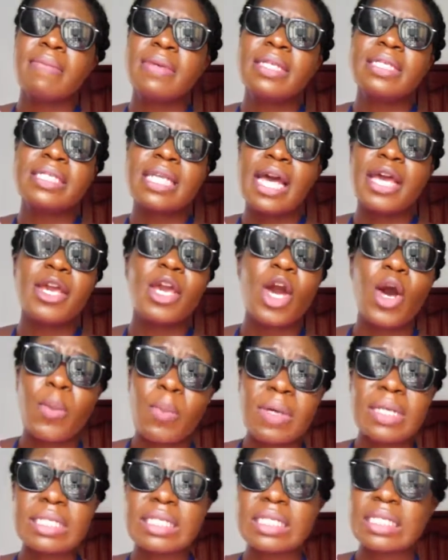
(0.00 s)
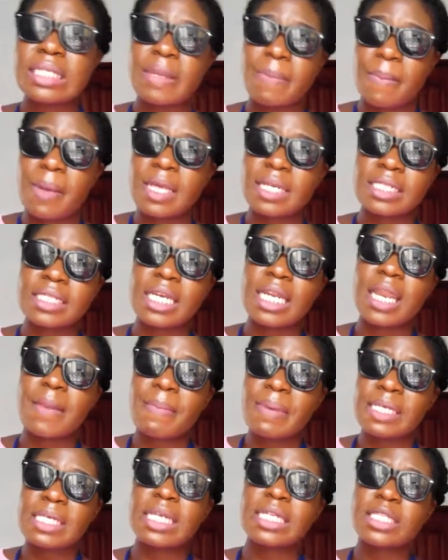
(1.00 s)
please can you help us see the patient?
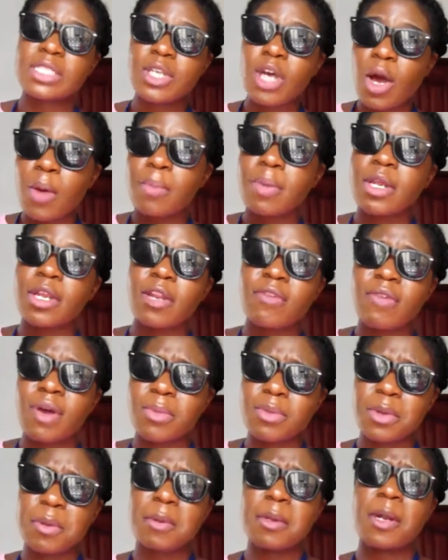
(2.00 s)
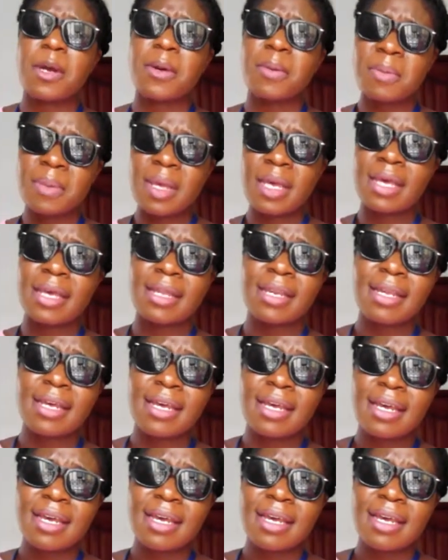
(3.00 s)
The patient's complaining of abdominal pain.